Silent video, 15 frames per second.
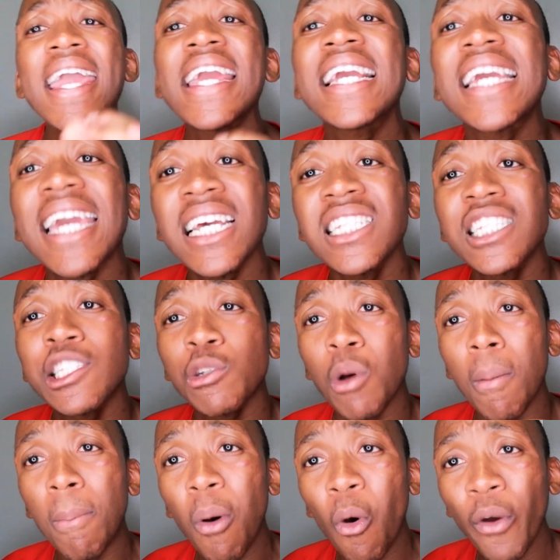it gets
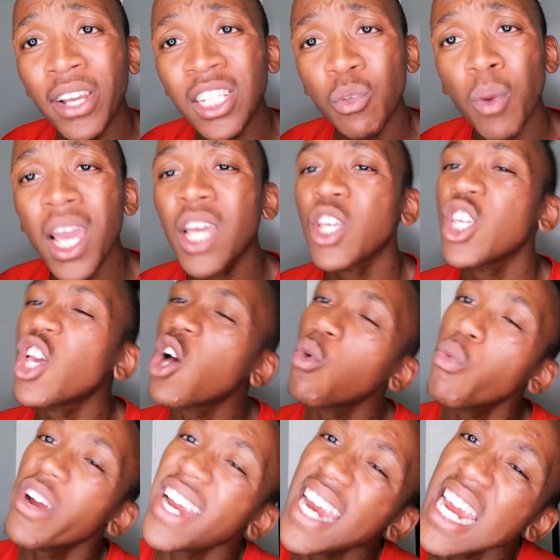to a point where
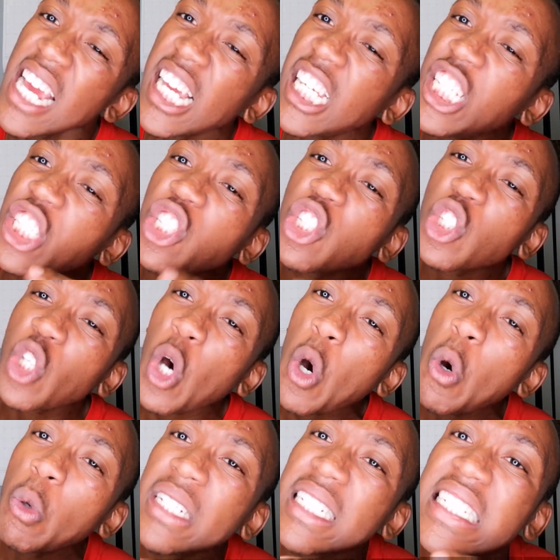we're in
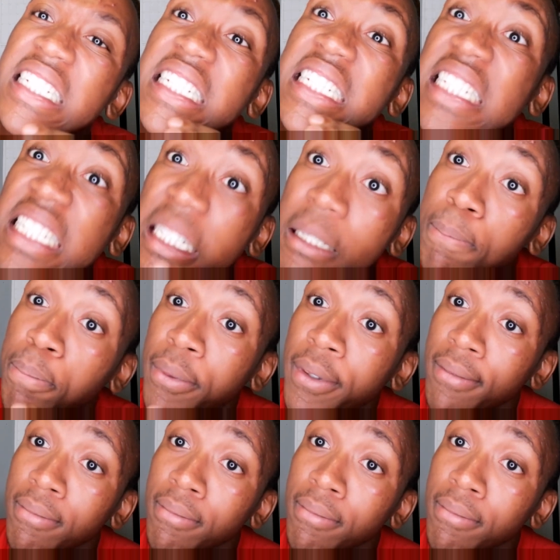so deep